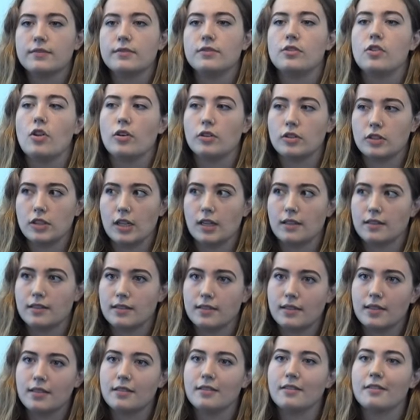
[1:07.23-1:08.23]
not
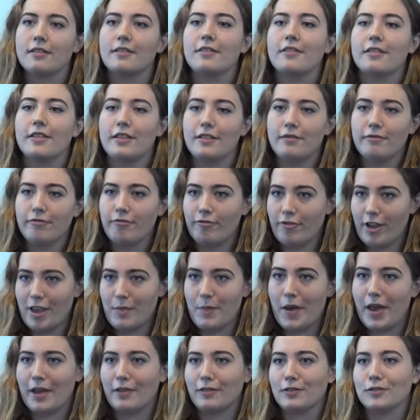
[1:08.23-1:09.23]
just
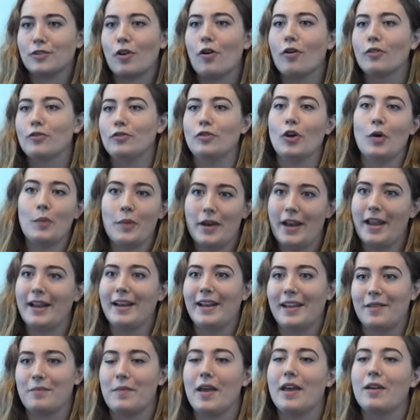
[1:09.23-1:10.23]
females
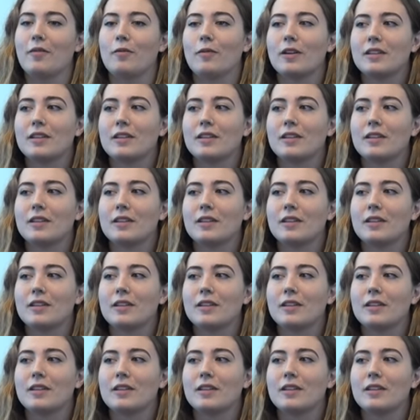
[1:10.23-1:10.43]
dominating men,